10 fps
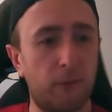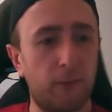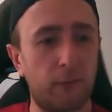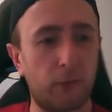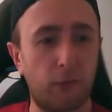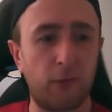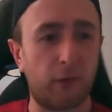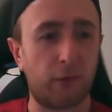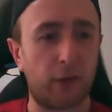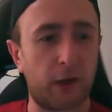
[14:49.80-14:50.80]
because it
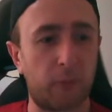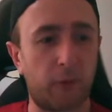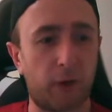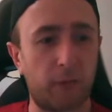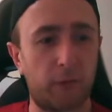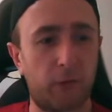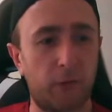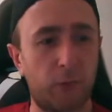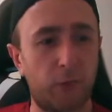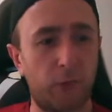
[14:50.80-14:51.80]
does take up time, so
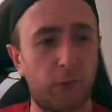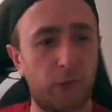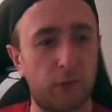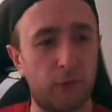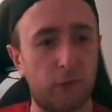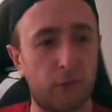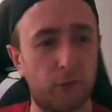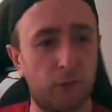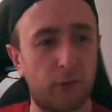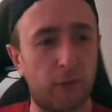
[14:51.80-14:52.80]
it's always good to
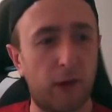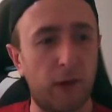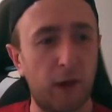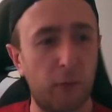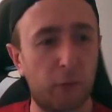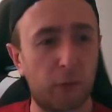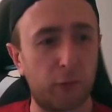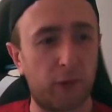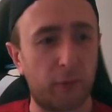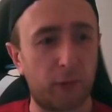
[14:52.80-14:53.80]
sort of
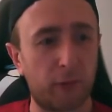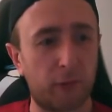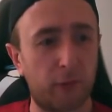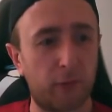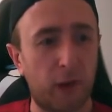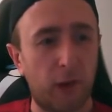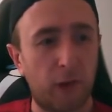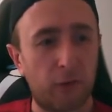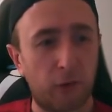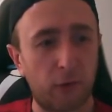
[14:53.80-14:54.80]
improve that process.
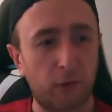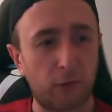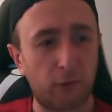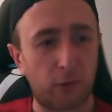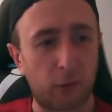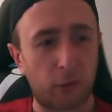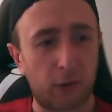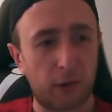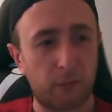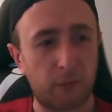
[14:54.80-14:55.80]
So you can see the
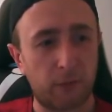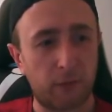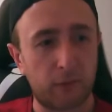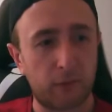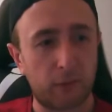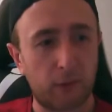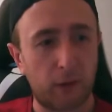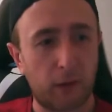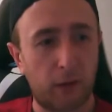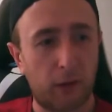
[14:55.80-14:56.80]
toy,
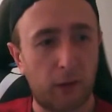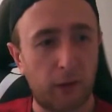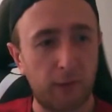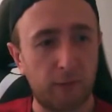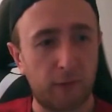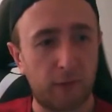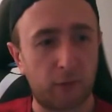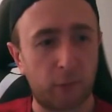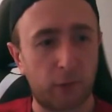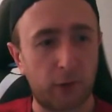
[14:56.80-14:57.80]
even at this
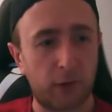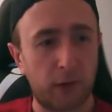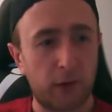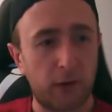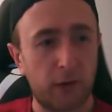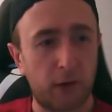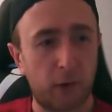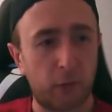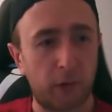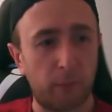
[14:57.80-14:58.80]
point,
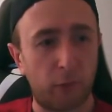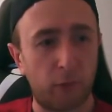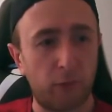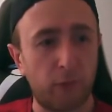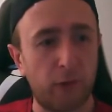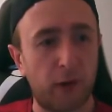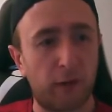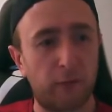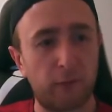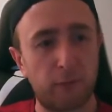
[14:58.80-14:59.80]
when it moves, you see
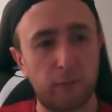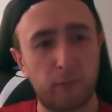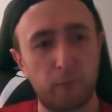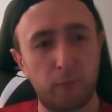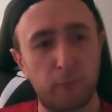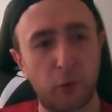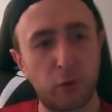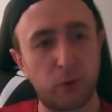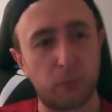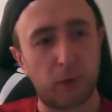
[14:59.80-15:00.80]
that
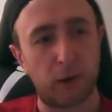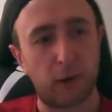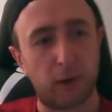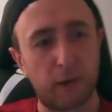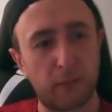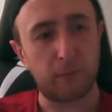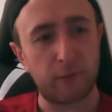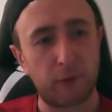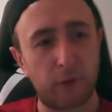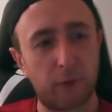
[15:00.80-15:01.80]
motion blur
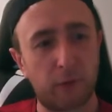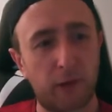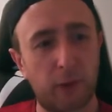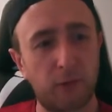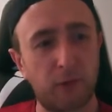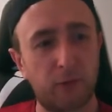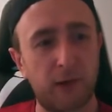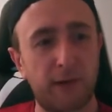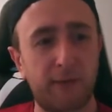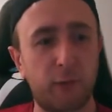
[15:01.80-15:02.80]
going on there, which is very
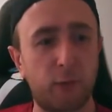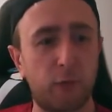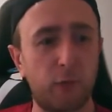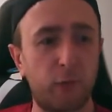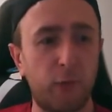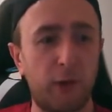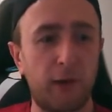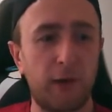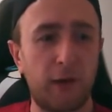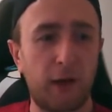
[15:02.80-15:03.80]
difficult to
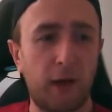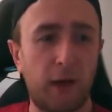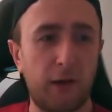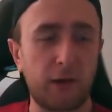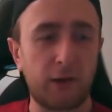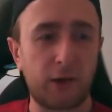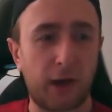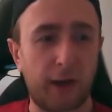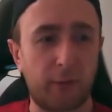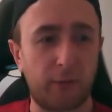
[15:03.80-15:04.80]

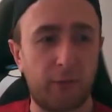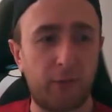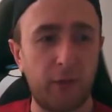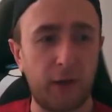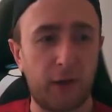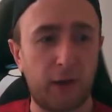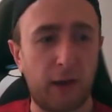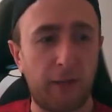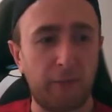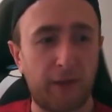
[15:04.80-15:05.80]
cut out of the scene,
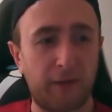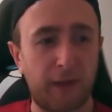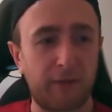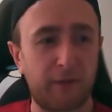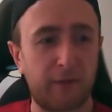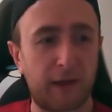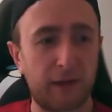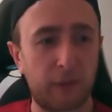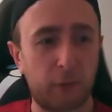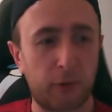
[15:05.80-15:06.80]
and that's
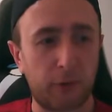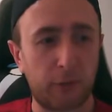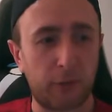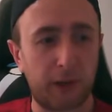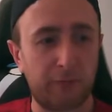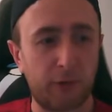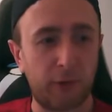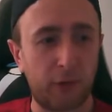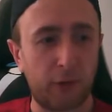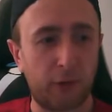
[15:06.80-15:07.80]
exactly what we have to
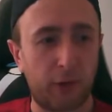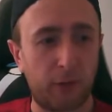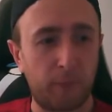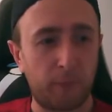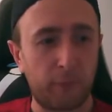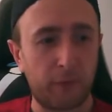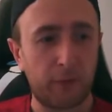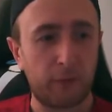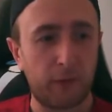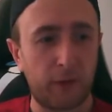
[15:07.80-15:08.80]
do. So
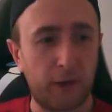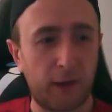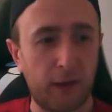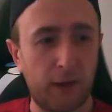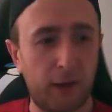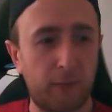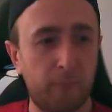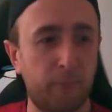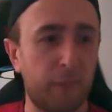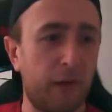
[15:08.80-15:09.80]
see here,
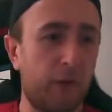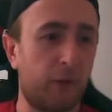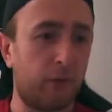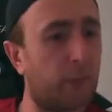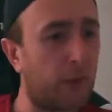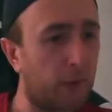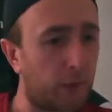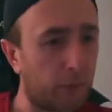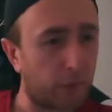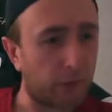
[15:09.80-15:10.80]

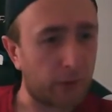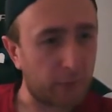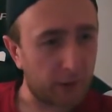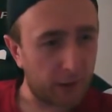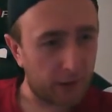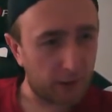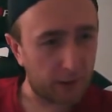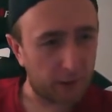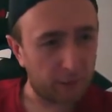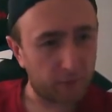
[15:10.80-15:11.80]
what's happening here
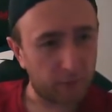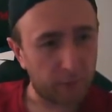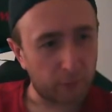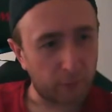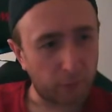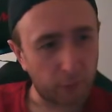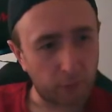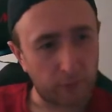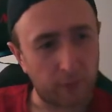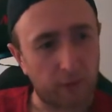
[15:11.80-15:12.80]
is the
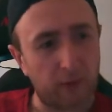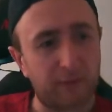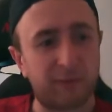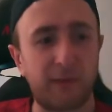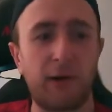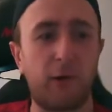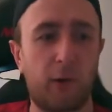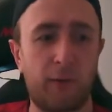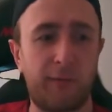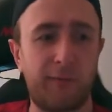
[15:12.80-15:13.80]
toy is now in front
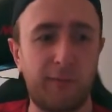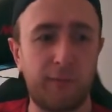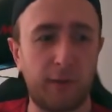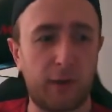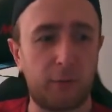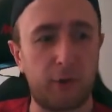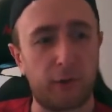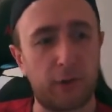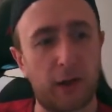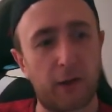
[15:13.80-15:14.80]
of
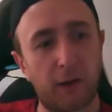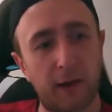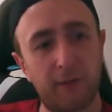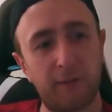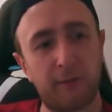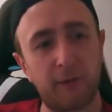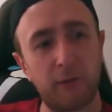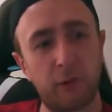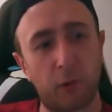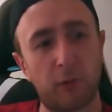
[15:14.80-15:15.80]
Umbreon, and I've
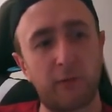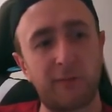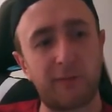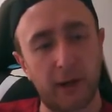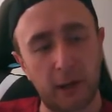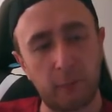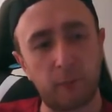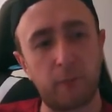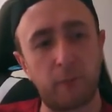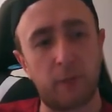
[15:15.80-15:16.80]
gone
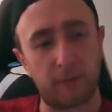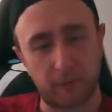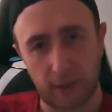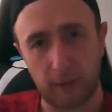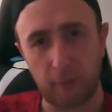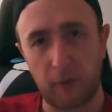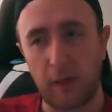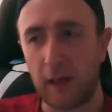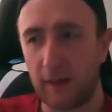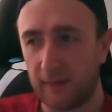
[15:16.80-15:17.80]
frame by frame
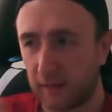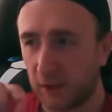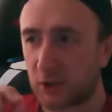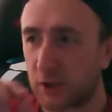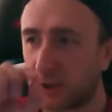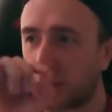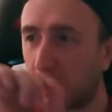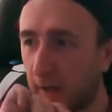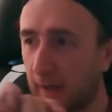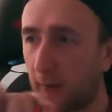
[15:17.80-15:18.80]
and literally
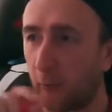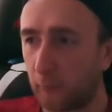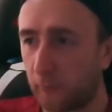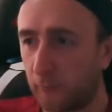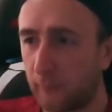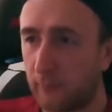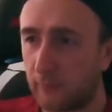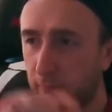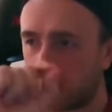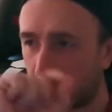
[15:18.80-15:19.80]
cut out
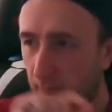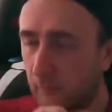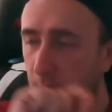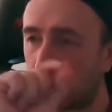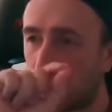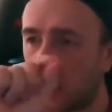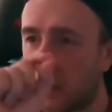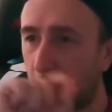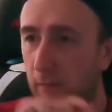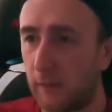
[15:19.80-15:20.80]

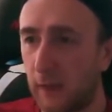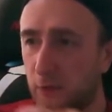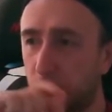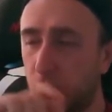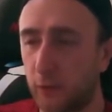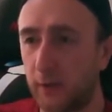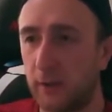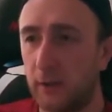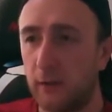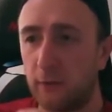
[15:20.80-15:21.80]
the actual toy.
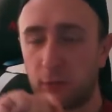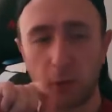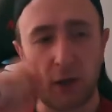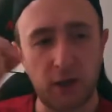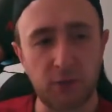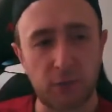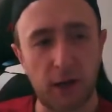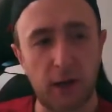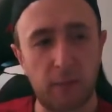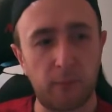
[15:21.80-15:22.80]
So each
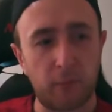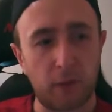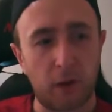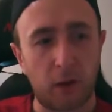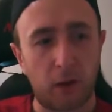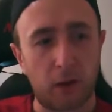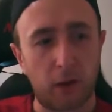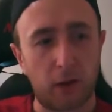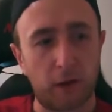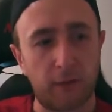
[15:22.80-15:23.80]
frame,
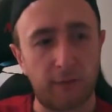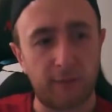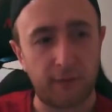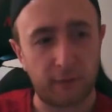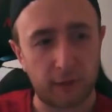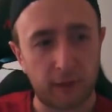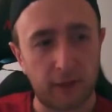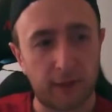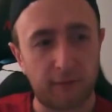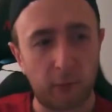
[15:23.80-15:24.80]
I physically
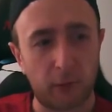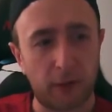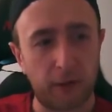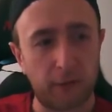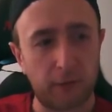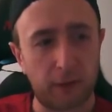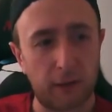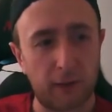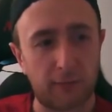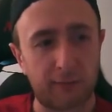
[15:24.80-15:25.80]
have gone in
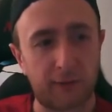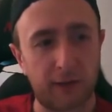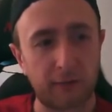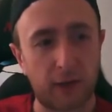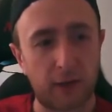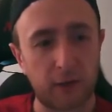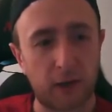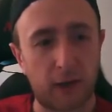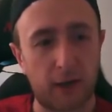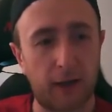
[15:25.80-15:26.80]
After Effects and
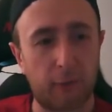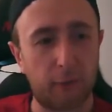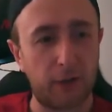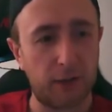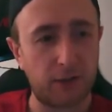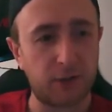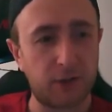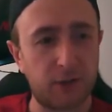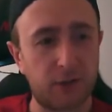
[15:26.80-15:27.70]
cut out each